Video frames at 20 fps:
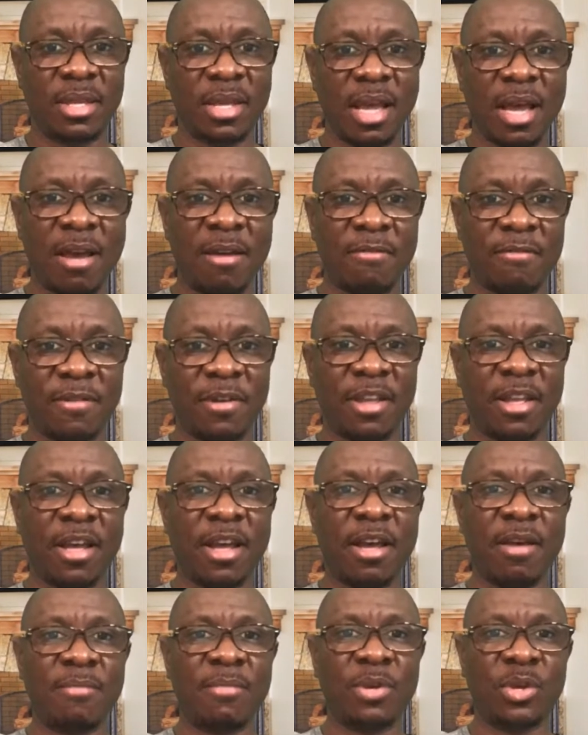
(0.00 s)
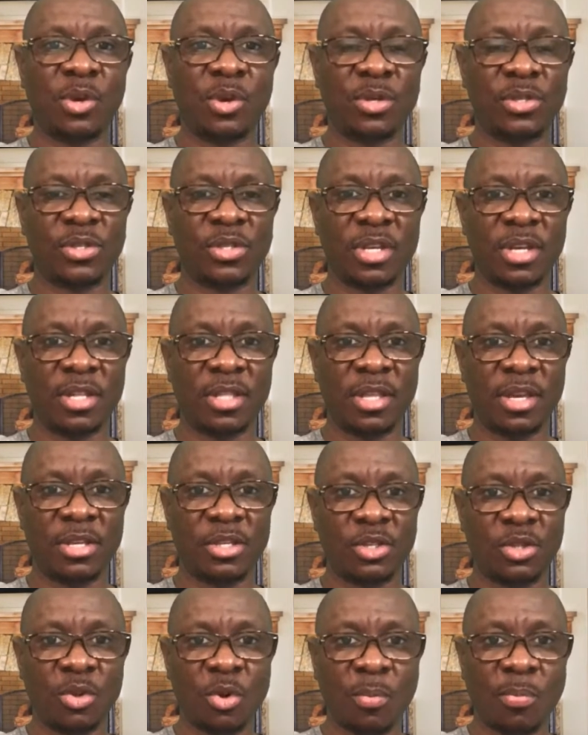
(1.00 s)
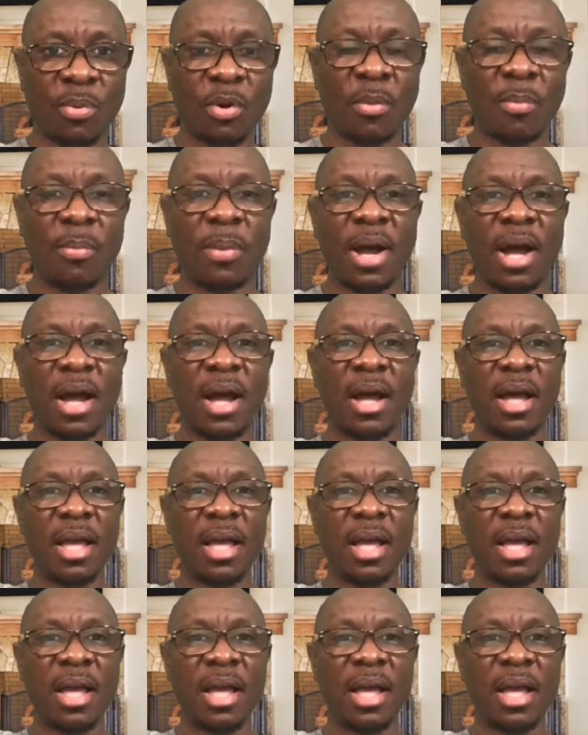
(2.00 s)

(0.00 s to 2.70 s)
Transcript: Africa, because there's no proper